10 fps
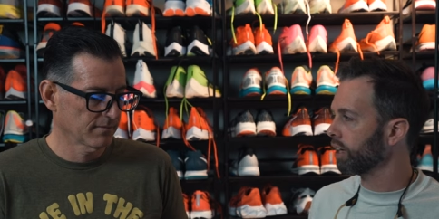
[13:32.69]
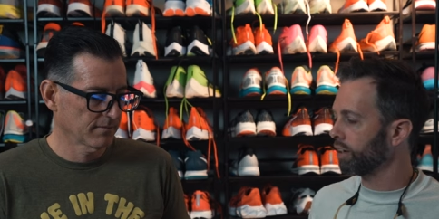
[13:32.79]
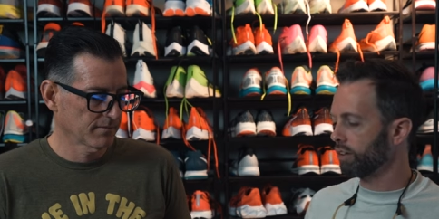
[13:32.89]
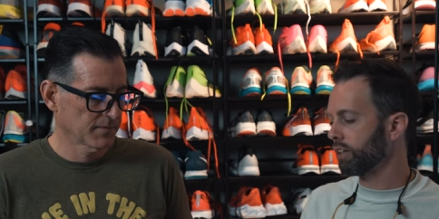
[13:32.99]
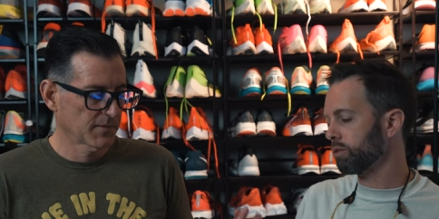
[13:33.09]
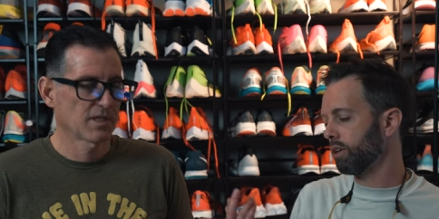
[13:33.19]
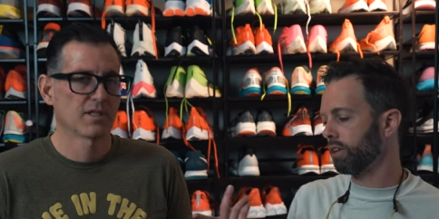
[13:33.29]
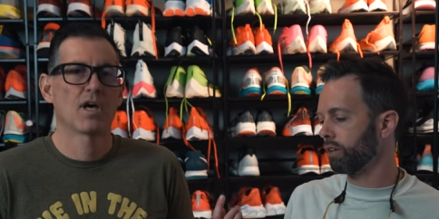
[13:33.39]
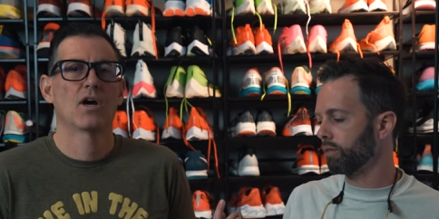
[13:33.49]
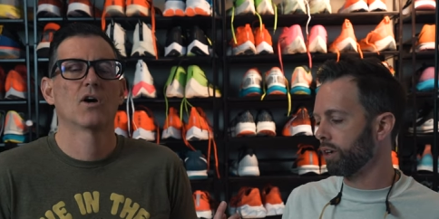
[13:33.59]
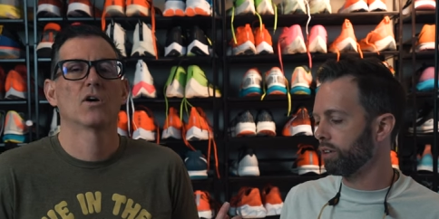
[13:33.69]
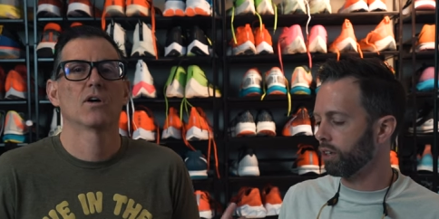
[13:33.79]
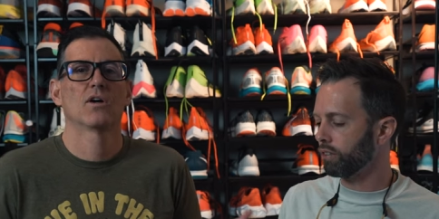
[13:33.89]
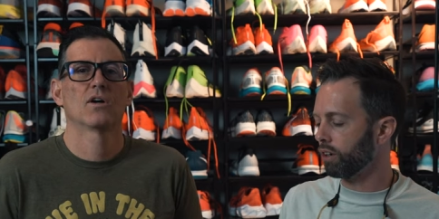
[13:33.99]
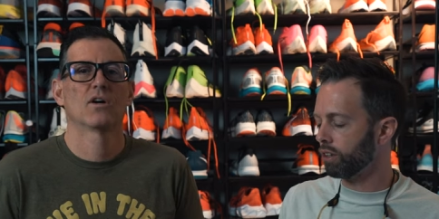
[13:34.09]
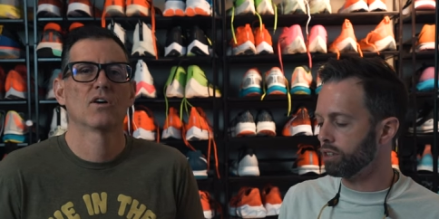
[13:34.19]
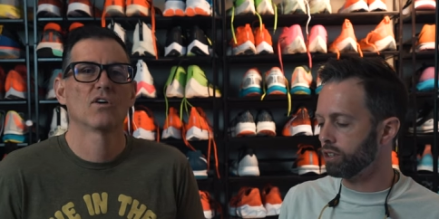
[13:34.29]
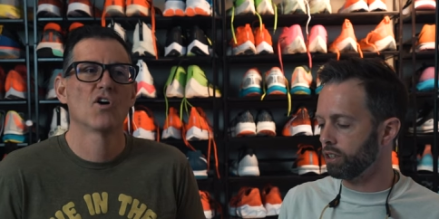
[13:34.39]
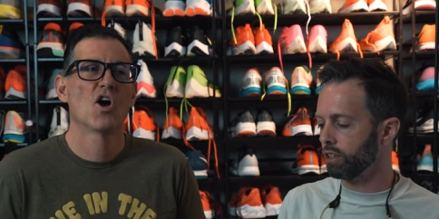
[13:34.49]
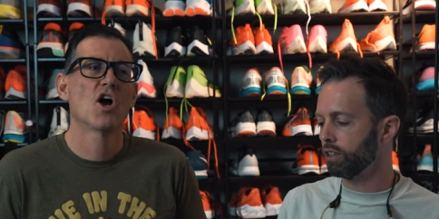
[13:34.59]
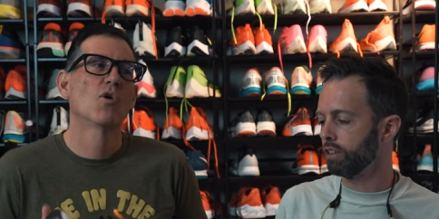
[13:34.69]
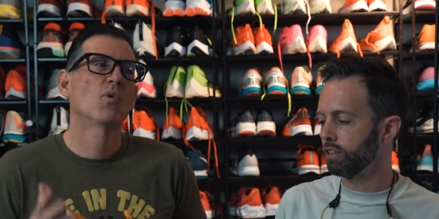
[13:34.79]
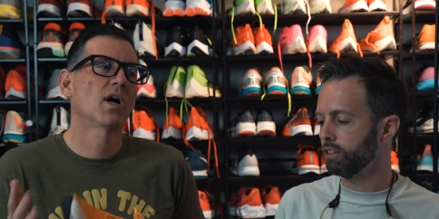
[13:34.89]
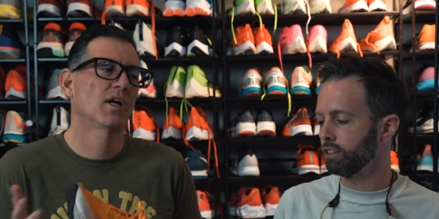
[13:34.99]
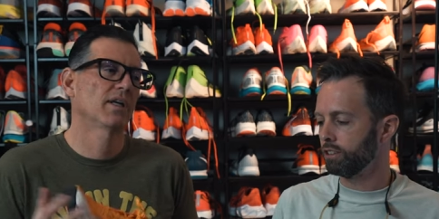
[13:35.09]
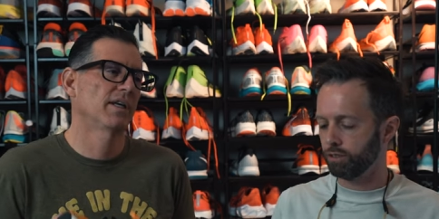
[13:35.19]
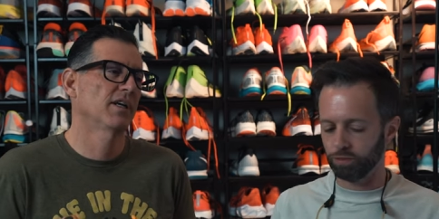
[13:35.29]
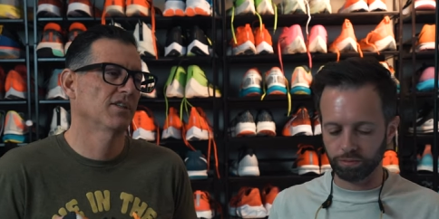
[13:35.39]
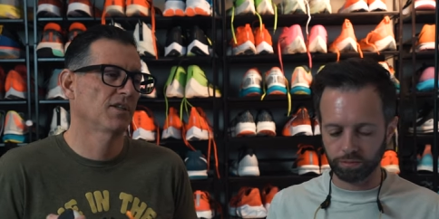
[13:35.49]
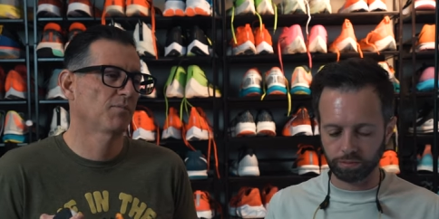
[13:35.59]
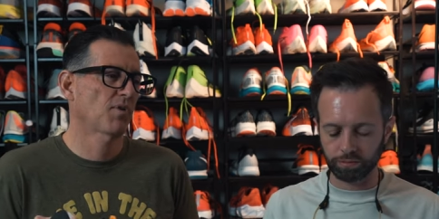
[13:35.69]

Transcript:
Speaker 1: I, that's what I think no. when I think of the RC.
Speaker 2: Well, here's the